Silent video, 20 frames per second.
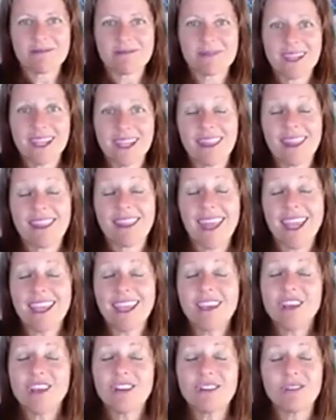And
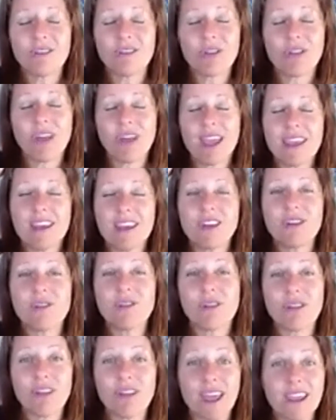thank you, thank you,
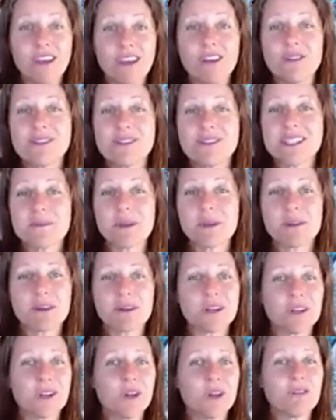thank you,
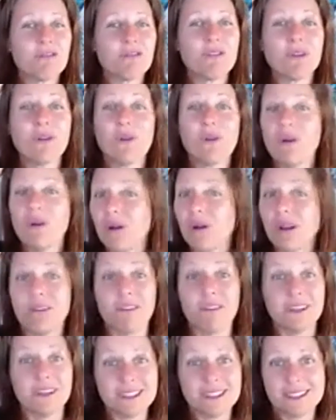spirit, for all of
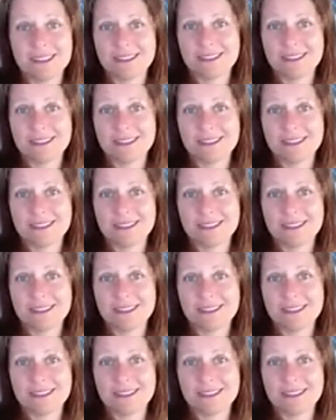it.